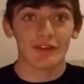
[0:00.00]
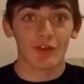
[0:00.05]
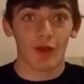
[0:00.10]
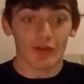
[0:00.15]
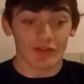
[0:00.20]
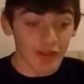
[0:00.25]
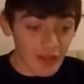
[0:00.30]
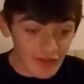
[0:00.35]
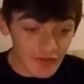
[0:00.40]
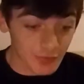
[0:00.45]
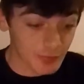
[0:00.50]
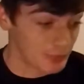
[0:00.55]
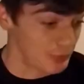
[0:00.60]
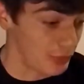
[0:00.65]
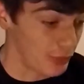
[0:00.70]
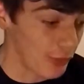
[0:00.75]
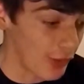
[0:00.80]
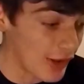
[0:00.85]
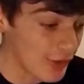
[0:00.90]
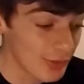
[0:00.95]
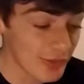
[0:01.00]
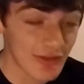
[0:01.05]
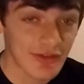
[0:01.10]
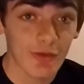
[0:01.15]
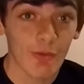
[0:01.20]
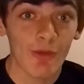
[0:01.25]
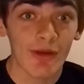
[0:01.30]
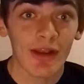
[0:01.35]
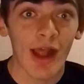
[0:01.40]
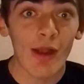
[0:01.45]
million dollars. I just played with the
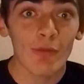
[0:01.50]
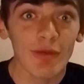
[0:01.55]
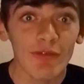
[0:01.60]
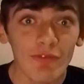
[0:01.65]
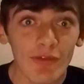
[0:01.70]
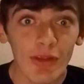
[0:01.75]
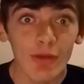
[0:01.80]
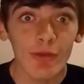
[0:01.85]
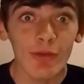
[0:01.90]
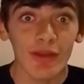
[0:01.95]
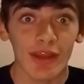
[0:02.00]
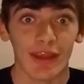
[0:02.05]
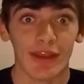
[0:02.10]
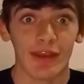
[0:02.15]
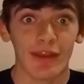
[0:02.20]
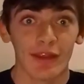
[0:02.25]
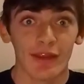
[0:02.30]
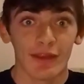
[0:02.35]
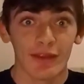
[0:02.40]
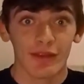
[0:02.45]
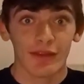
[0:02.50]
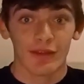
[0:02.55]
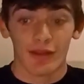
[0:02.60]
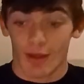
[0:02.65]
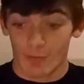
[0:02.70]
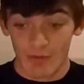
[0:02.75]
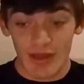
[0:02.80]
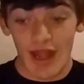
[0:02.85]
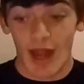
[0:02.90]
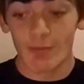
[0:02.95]
toy and I reviewed it.
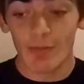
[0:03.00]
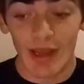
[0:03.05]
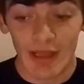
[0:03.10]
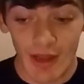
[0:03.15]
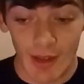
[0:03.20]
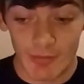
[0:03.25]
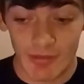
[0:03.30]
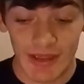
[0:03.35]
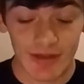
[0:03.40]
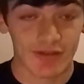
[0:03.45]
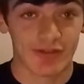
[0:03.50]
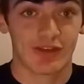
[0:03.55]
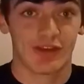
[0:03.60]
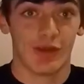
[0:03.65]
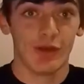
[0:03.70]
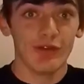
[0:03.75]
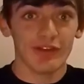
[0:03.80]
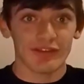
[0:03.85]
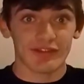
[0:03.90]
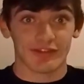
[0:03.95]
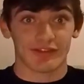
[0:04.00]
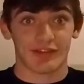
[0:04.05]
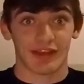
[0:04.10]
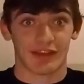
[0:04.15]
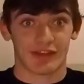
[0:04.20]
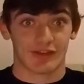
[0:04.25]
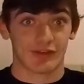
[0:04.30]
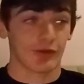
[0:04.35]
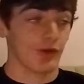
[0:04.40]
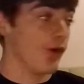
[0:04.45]
I mean, I might not be as cute as
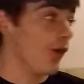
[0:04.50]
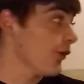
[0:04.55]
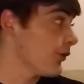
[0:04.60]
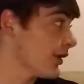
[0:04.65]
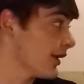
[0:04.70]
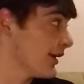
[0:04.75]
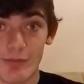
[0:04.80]
six year old,